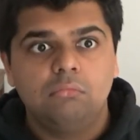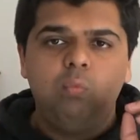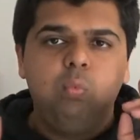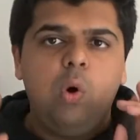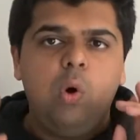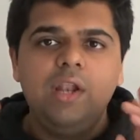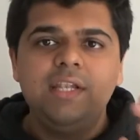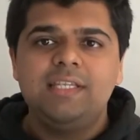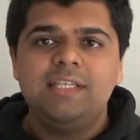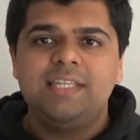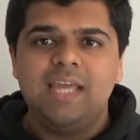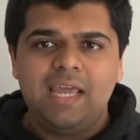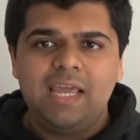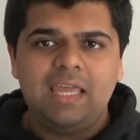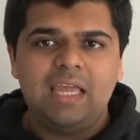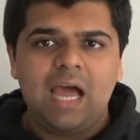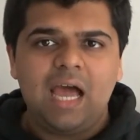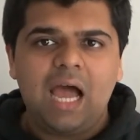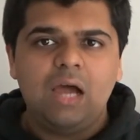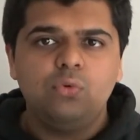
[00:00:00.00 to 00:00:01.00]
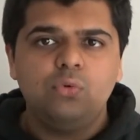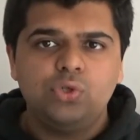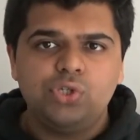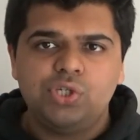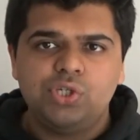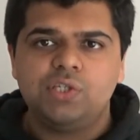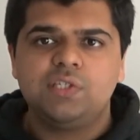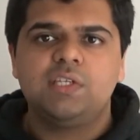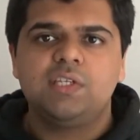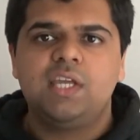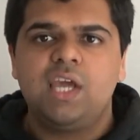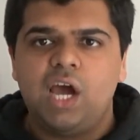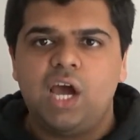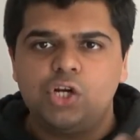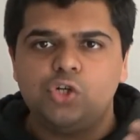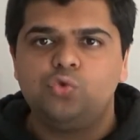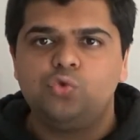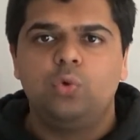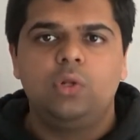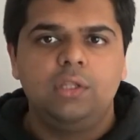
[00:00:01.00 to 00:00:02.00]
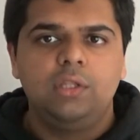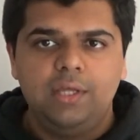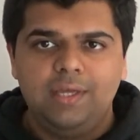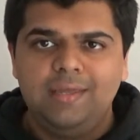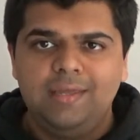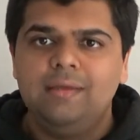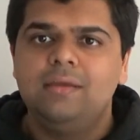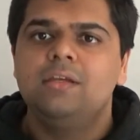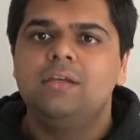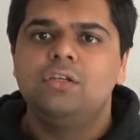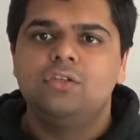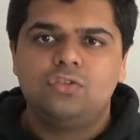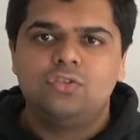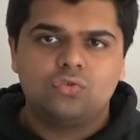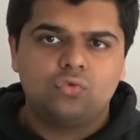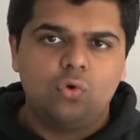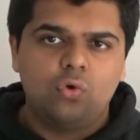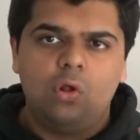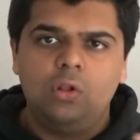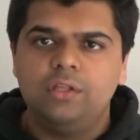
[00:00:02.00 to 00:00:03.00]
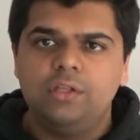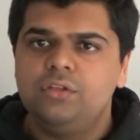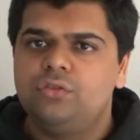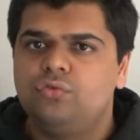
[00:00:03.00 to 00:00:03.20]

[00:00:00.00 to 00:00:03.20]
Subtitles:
One day, I was just casually scrolling